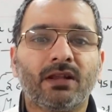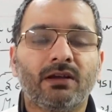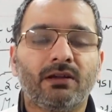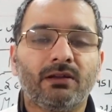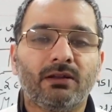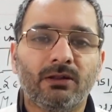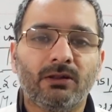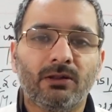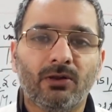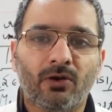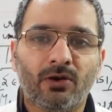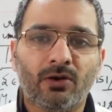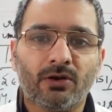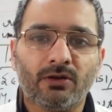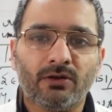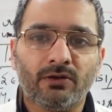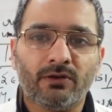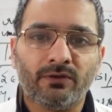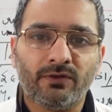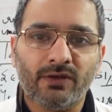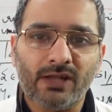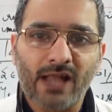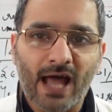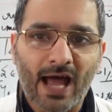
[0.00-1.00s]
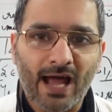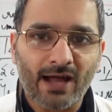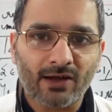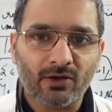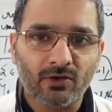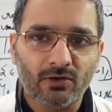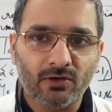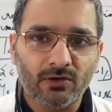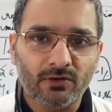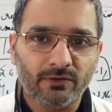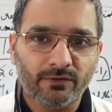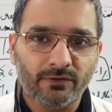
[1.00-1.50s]
lot of lack
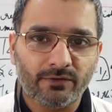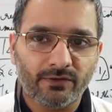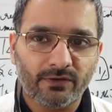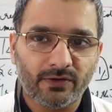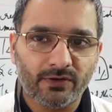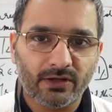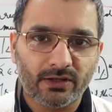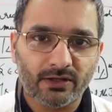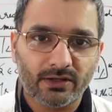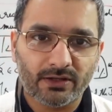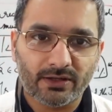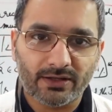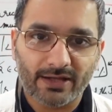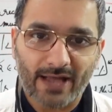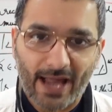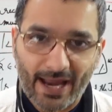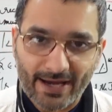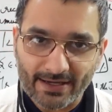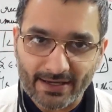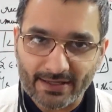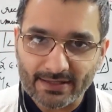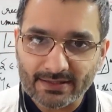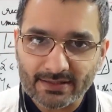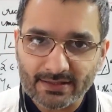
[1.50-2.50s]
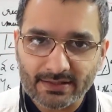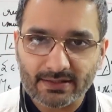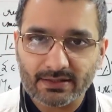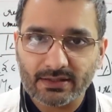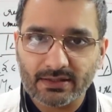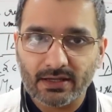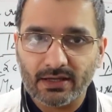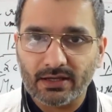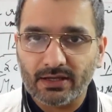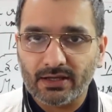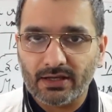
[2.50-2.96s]
of guidance